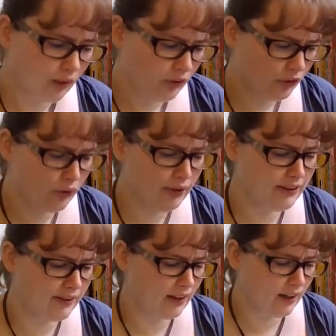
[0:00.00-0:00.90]
So it's
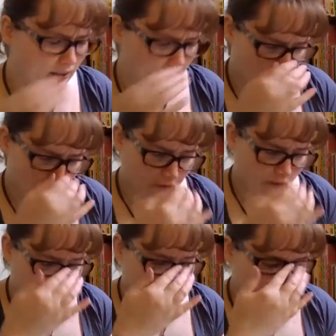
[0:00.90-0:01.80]
just got a lot of
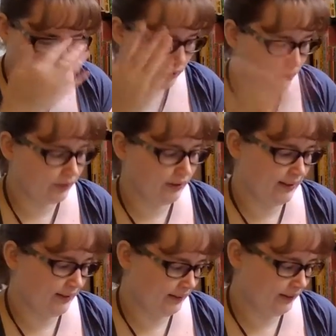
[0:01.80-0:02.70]
really
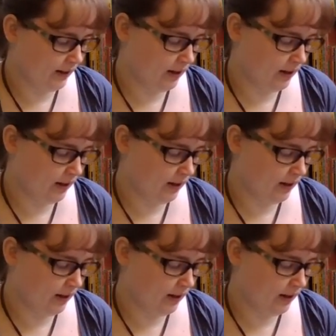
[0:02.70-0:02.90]
useless